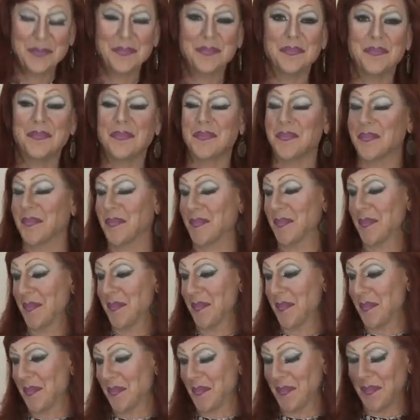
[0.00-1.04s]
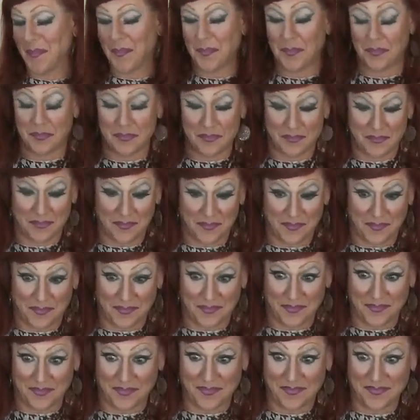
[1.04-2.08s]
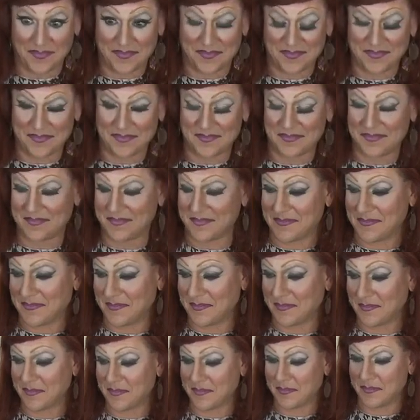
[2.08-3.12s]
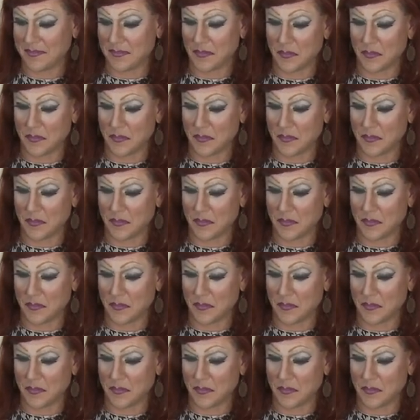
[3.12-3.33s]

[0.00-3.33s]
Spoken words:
(silent)